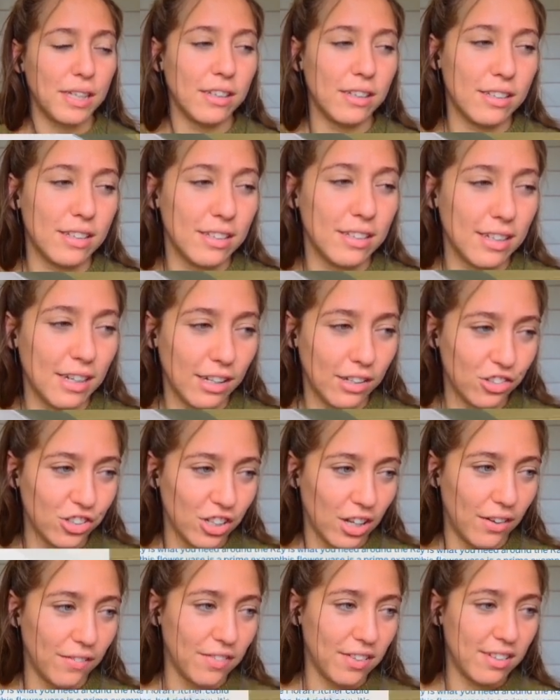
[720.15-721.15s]
detailed
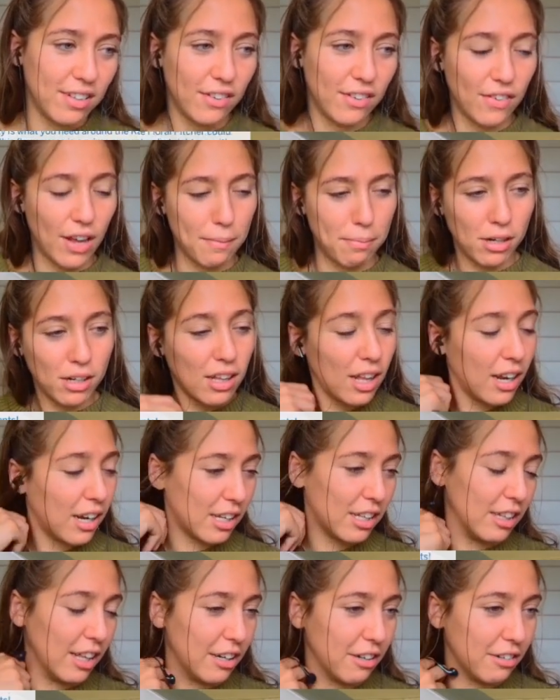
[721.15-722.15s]
shelves and stuff. I put a lot of
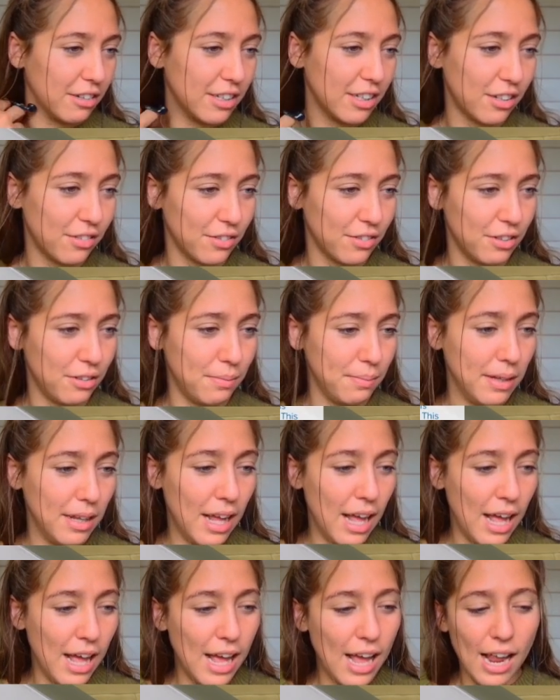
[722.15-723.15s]
clutter in this room,
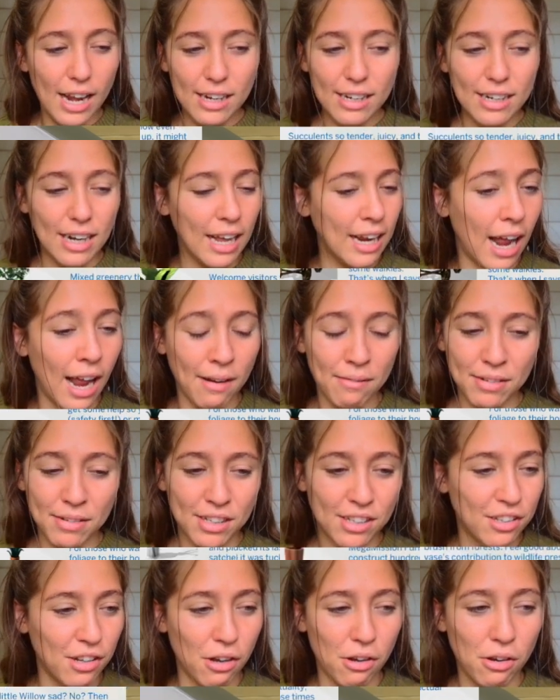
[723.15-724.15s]
and I was
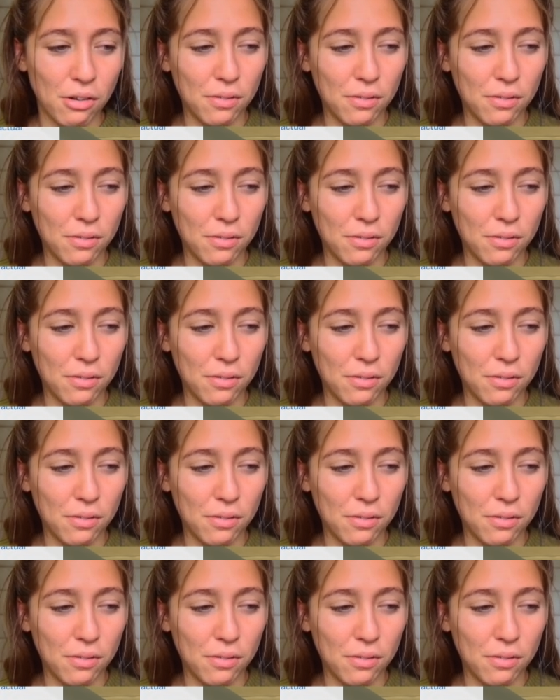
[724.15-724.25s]
so